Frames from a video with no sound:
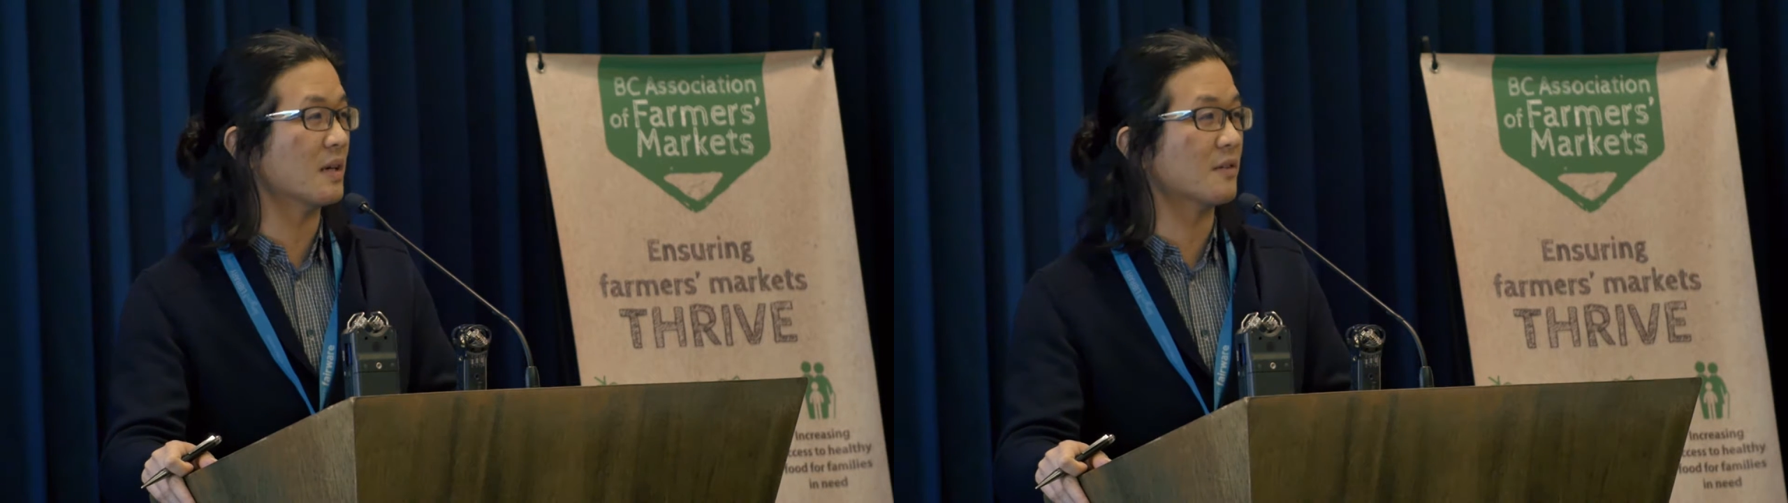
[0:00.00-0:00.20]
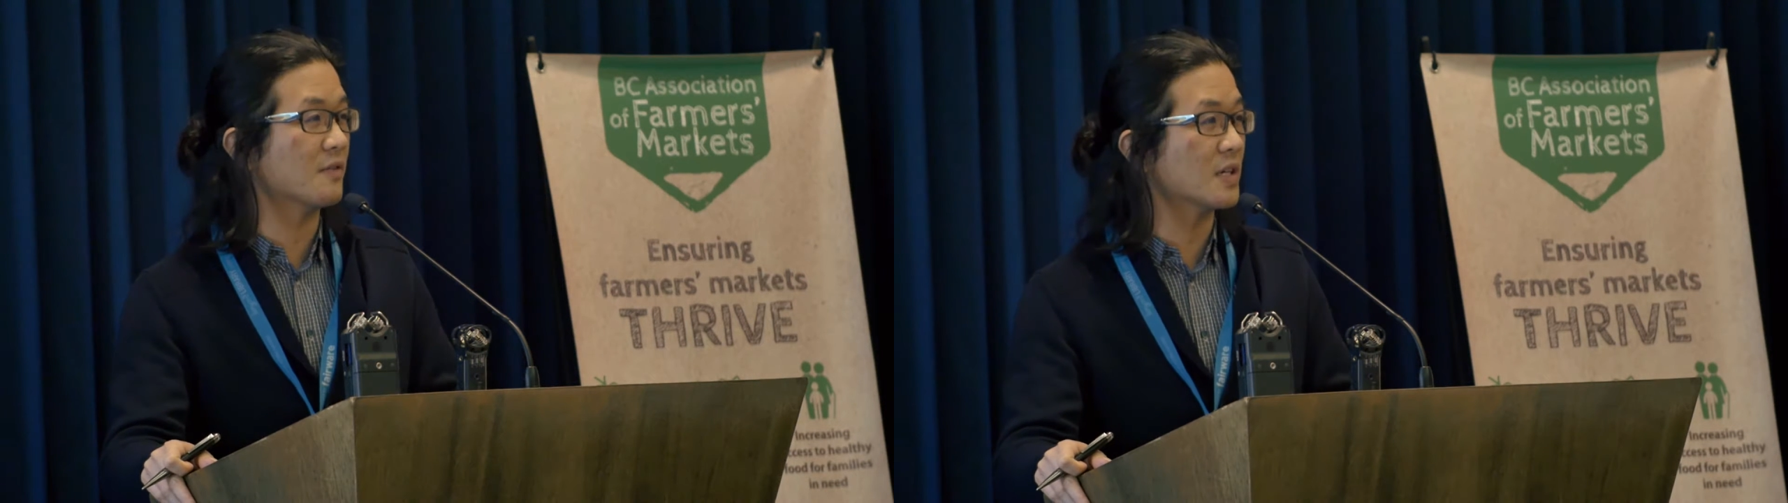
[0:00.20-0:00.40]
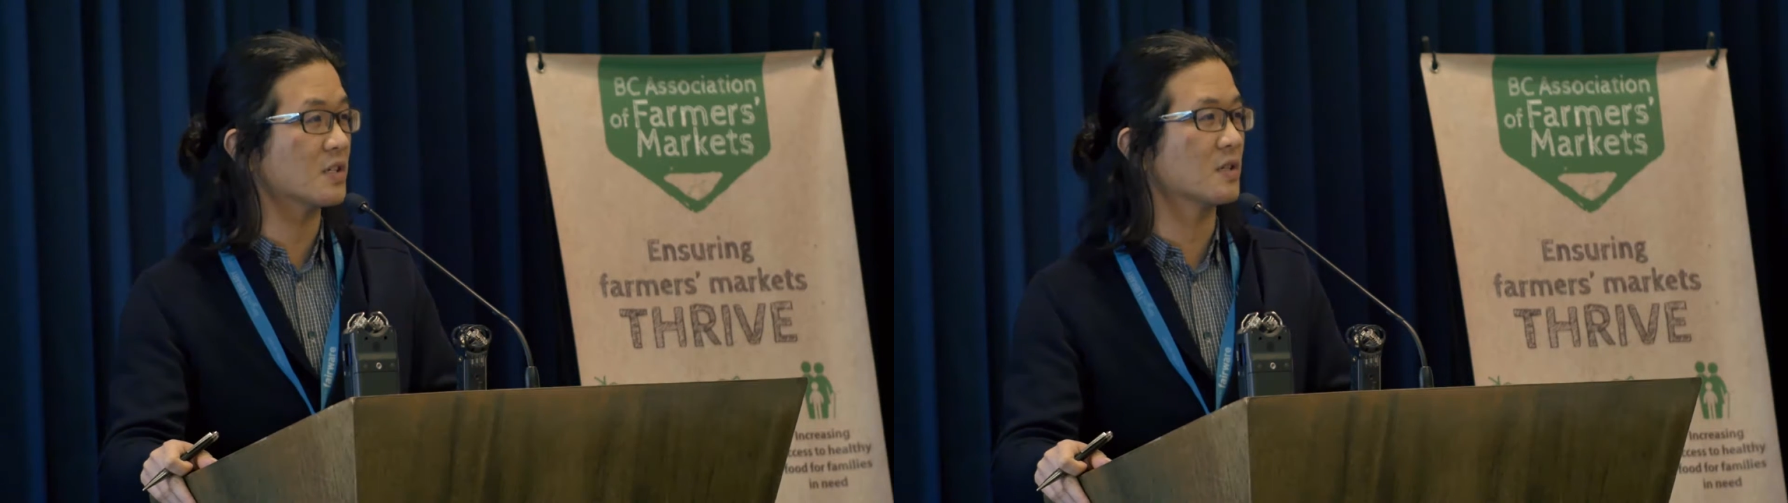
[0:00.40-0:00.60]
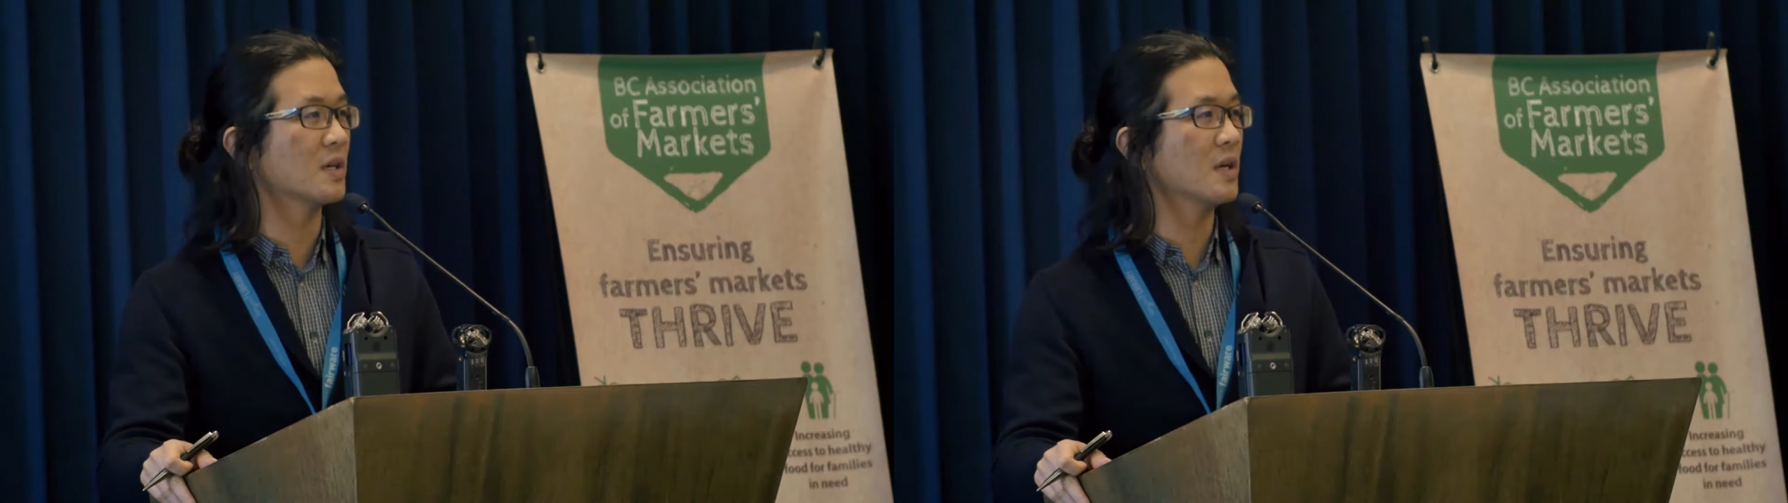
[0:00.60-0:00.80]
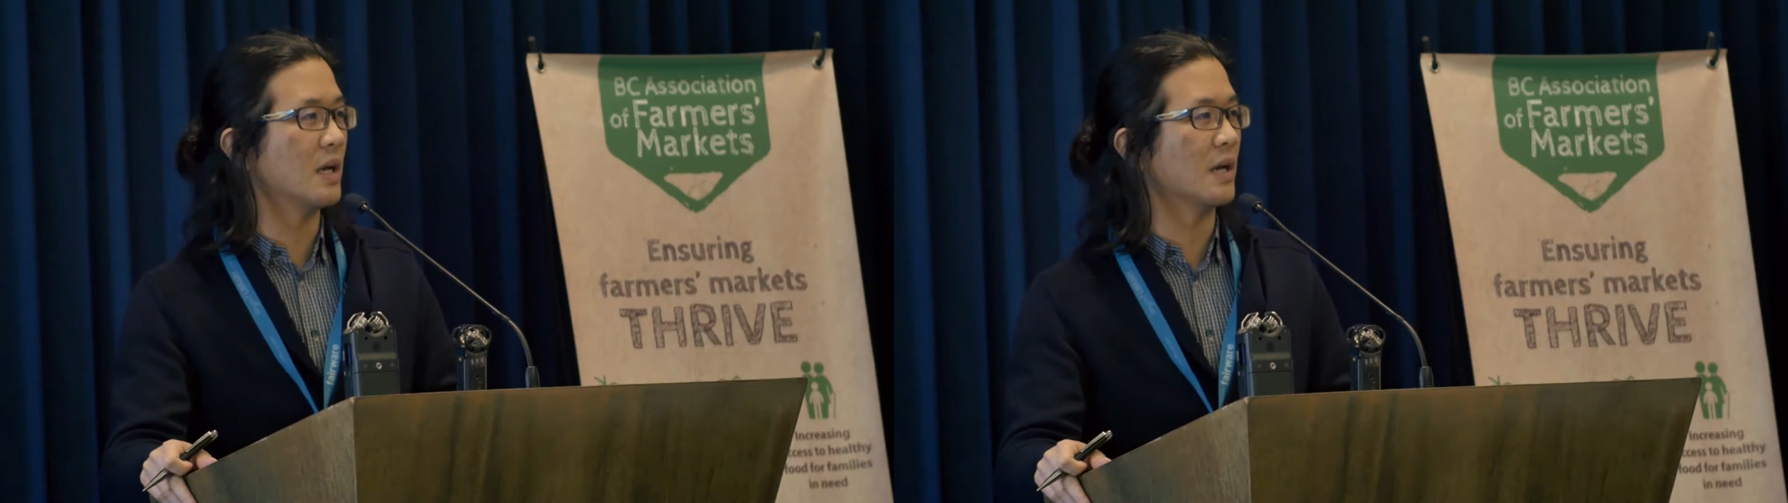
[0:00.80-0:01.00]
like fish
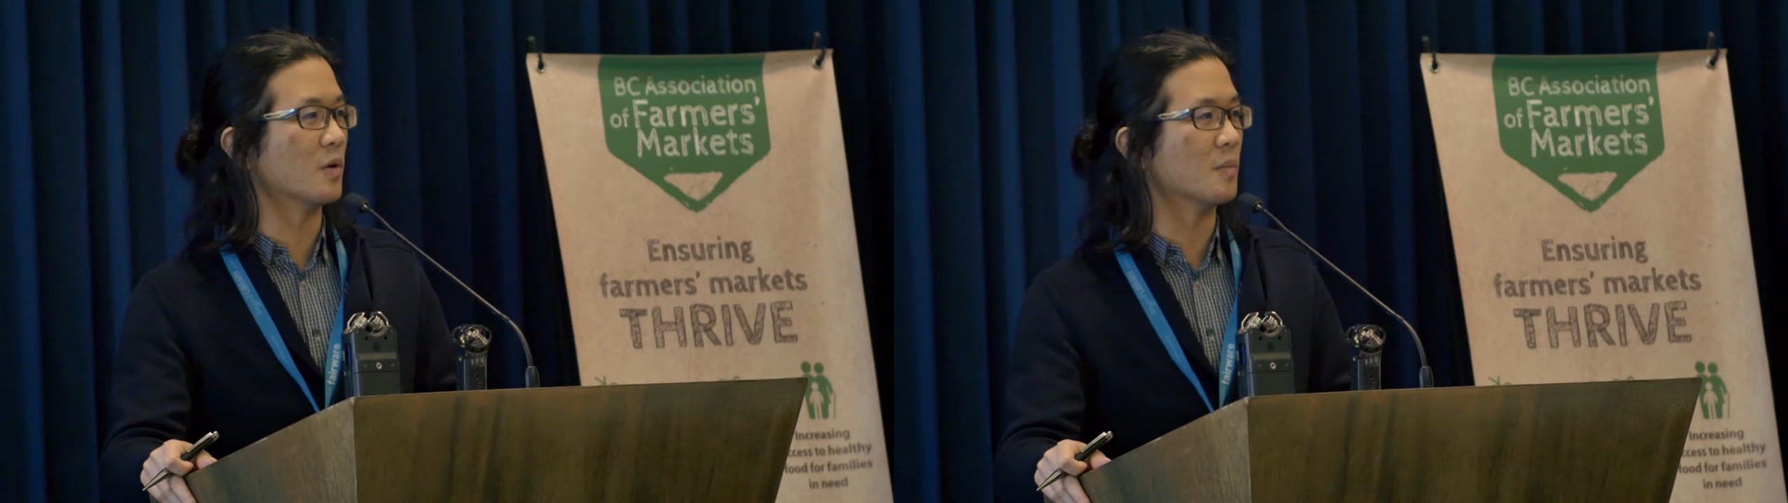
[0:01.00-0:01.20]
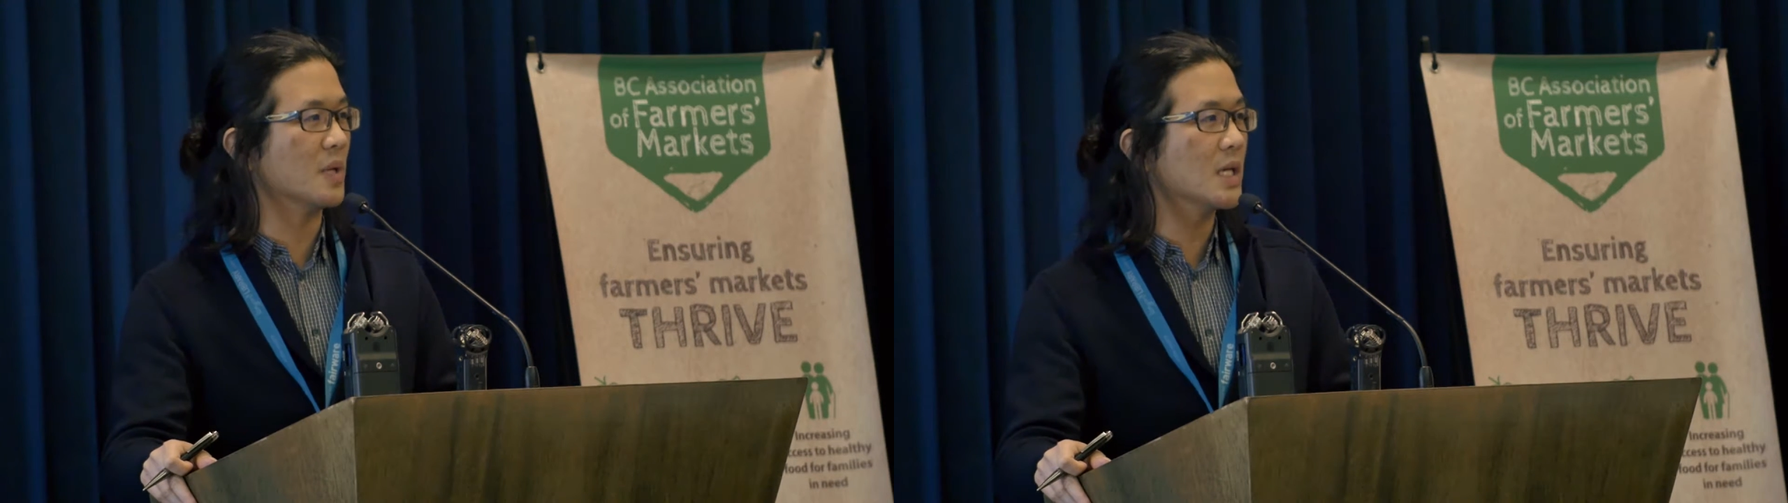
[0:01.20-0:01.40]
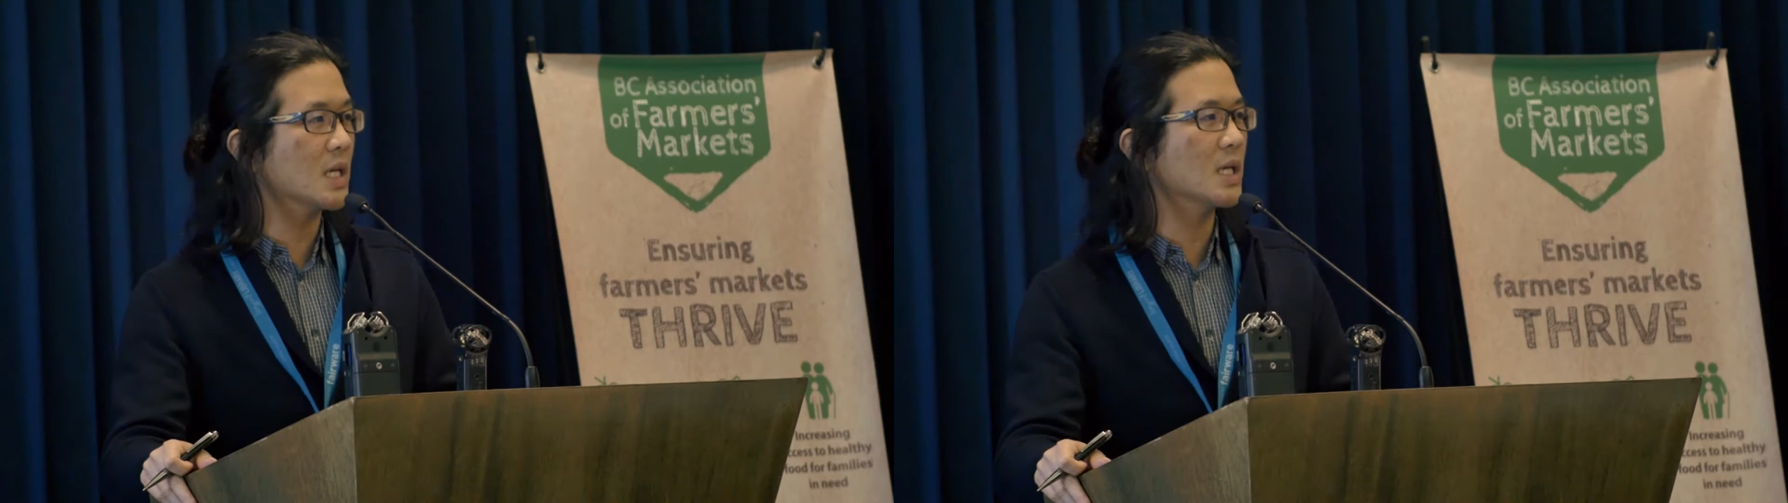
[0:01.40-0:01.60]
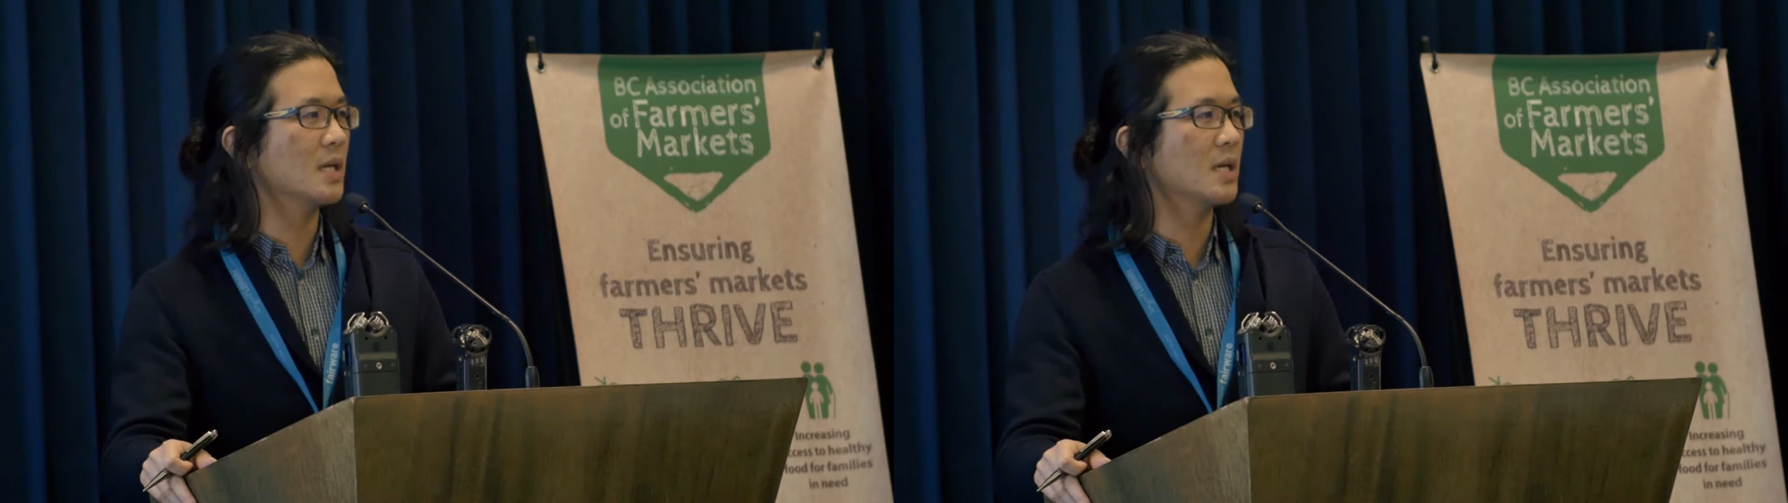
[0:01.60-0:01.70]
and or meat.